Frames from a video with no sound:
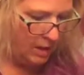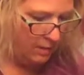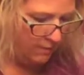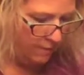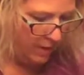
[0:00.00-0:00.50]

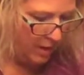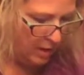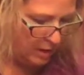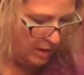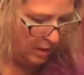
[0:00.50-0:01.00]
and
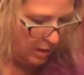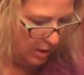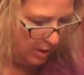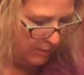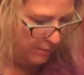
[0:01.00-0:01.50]
find
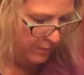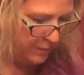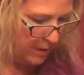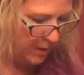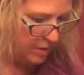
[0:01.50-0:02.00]

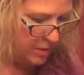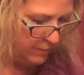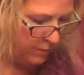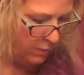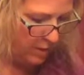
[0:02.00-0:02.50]

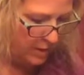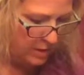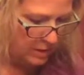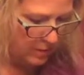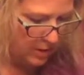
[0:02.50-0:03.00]
different
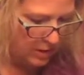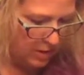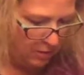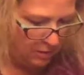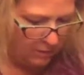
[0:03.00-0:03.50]
ways to make a
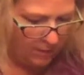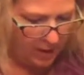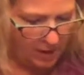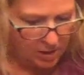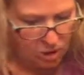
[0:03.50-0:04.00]
decorative
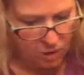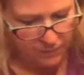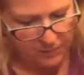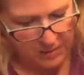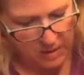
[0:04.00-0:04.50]
edge.
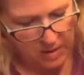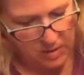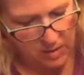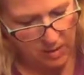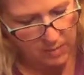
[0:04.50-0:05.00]

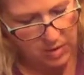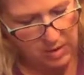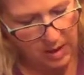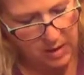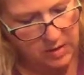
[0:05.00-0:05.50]
So I'm just
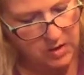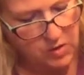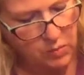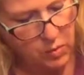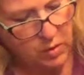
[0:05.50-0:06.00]
kind of
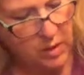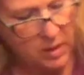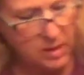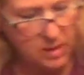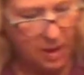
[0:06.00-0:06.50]
smoothing
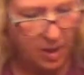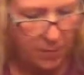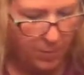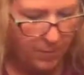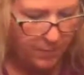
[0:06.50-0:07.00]
this up
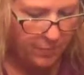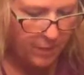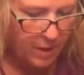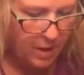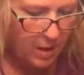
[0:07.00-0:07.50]

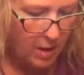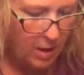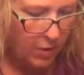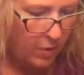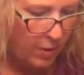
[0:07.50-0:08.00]

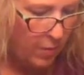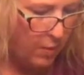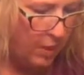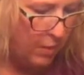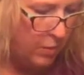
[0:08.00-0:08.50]
all the way
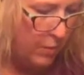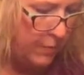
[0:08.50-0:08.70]
around.